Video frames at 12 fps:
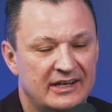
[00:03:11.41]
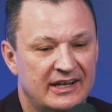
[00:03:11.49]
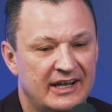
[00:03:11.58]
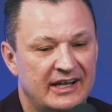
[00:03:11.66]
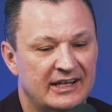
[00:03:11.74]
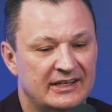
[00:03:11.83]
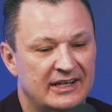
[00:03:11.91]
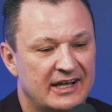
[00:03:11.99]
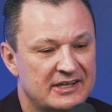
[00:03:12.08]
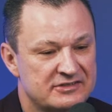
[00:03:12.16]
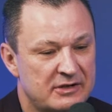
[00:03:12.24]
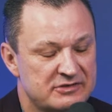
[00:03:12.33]
And
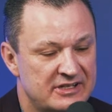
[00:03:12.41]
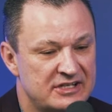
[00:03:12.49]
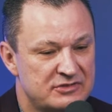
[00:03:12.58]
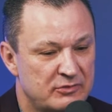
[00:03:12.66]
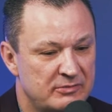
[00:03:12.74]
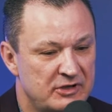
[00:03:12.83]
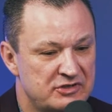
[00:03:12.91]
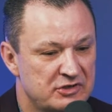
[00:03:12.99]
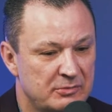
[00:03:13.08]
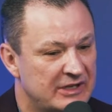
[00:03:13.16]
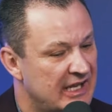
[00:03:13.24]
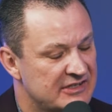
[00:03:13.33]
so I was an agent with Mutual,
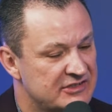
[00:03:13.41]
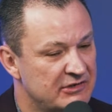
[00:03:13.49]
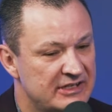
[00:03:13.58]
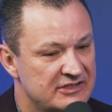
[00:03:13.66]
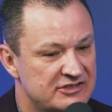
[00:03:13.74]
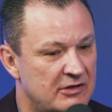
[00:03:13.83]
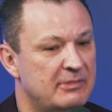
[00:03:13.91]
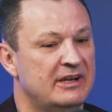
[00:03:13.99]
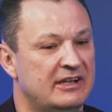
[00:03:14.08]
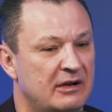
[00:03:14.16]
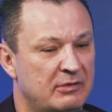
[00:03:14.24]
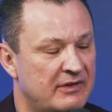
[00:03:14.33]
but I still didn't sell
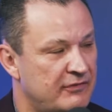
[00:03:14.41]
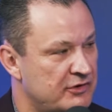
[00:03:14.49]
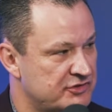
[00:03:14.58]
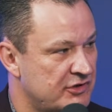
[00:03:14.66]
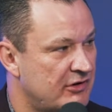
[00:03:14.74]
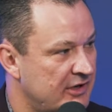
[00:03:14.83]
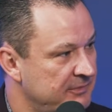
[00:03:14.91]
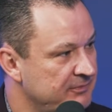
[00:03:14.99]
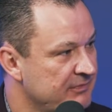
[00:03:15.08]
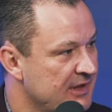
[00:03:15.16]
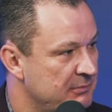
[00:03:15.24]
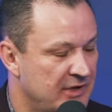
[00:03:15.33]
Medicare when I first started
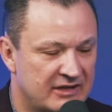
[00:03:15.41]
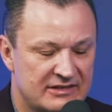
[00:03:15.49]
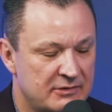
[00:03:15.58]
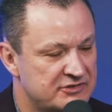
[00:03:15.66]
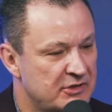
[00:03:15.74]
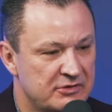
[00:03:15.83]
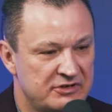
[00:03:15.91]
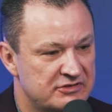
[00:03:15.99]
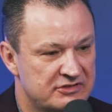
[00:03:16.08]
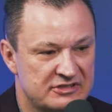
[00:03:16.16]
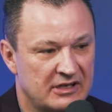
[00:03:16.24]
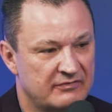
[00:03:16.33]
because I was so used
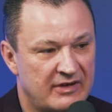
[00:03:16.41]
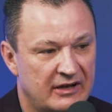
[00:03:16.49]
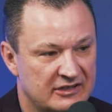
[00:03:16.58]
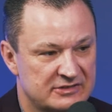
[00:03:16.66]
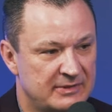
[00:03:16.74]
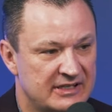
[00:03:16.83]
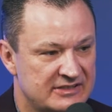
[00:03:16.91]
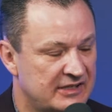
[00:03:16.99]
to selling final expense.